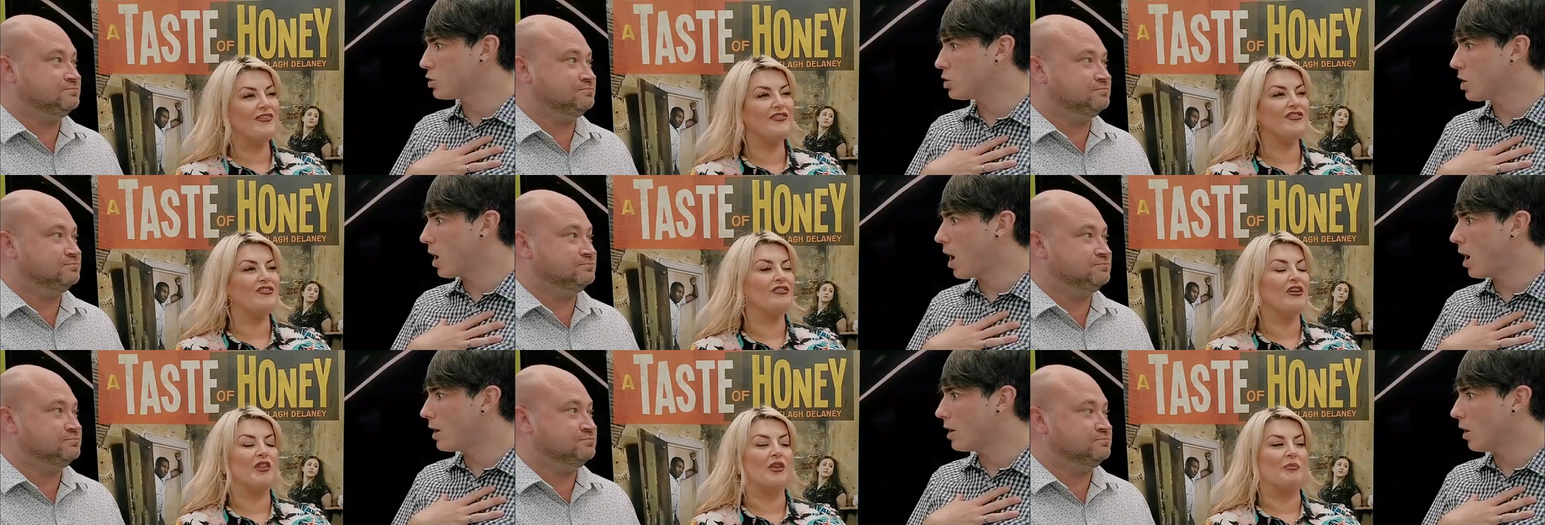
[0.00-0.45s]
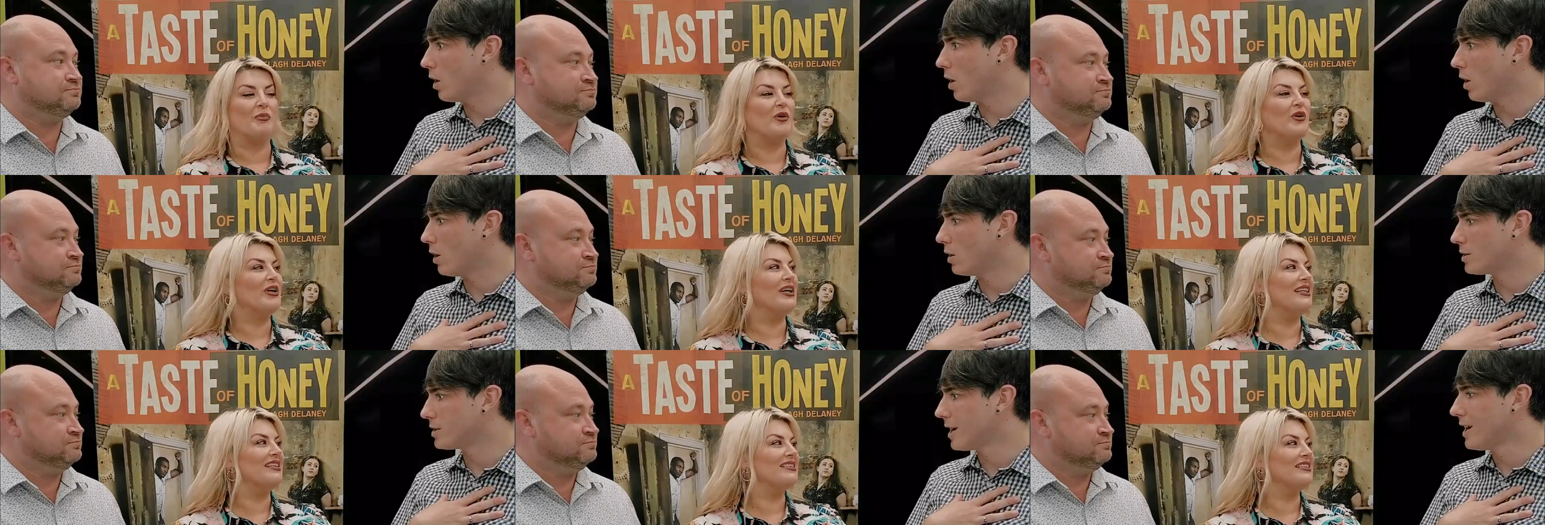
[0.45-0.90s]
Speaker 1: I just child. the
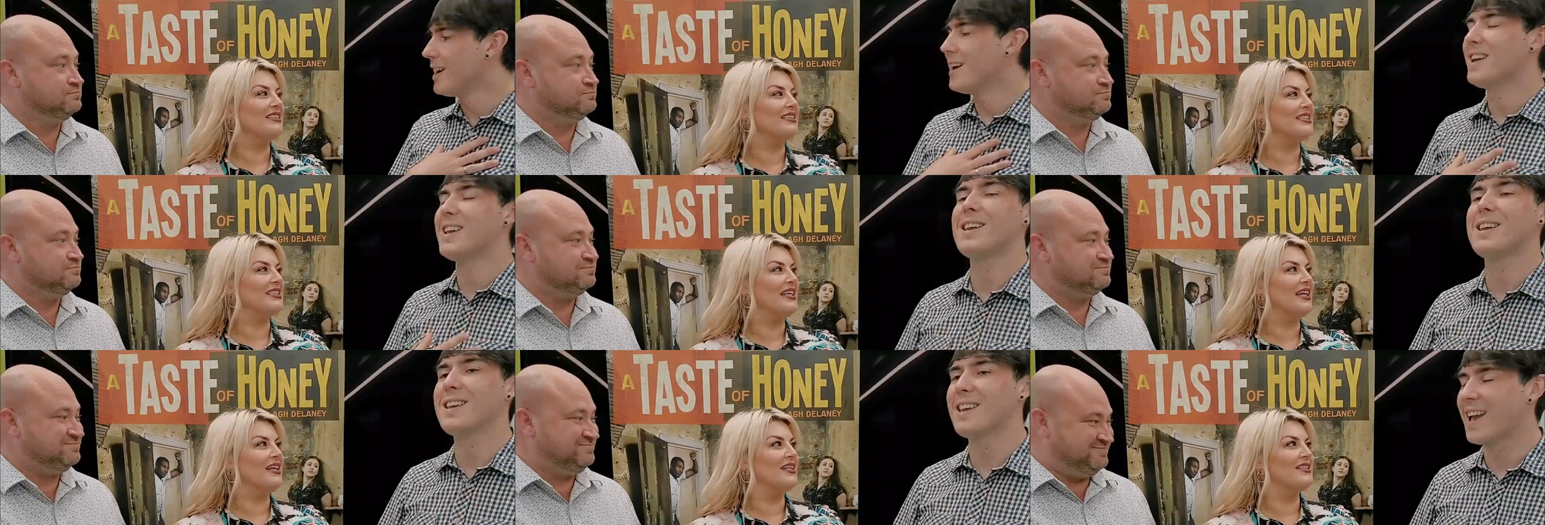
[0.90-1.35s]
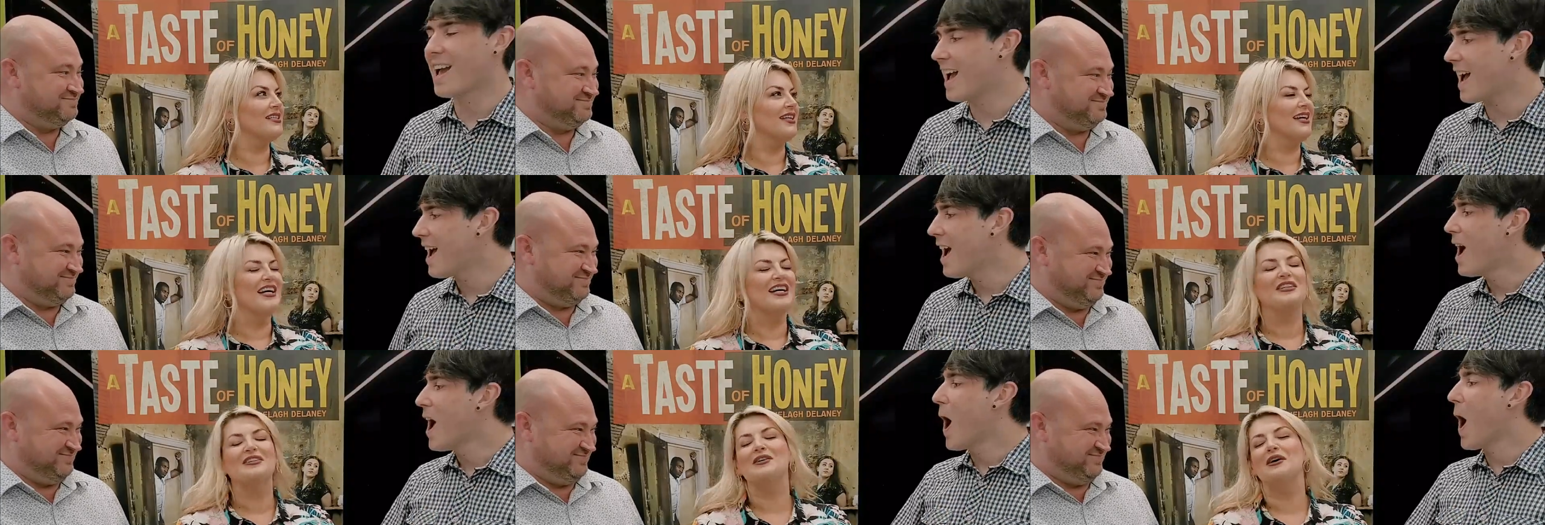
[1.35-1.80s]
book
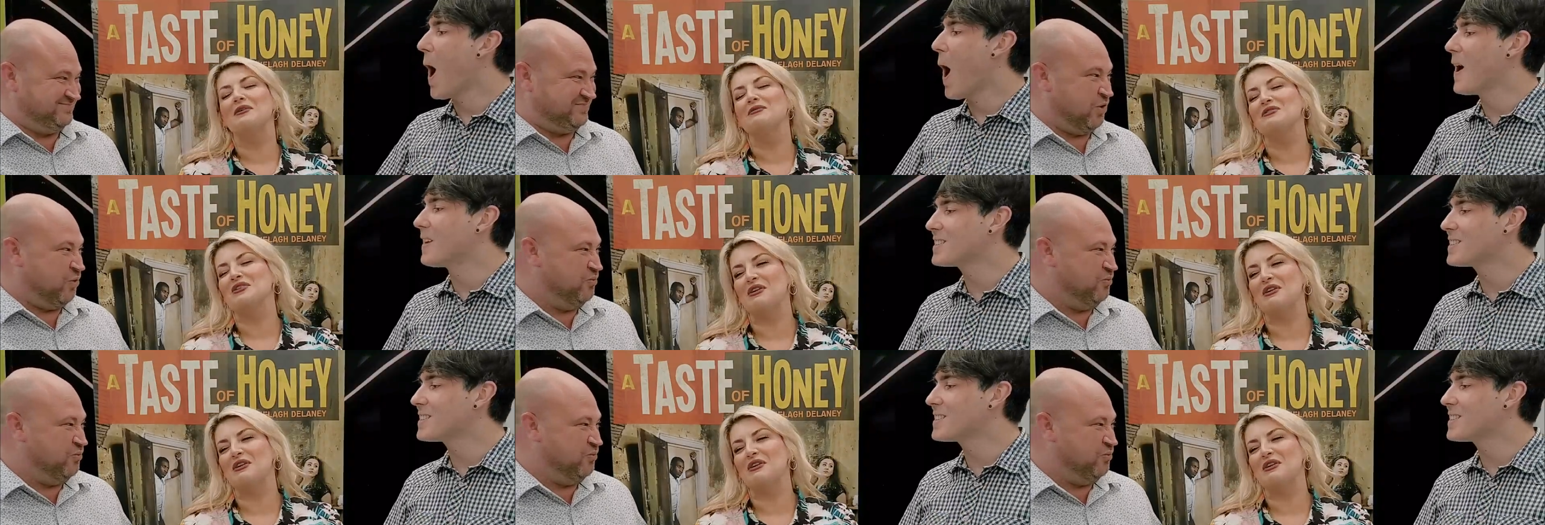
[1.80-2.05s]
yeah, no,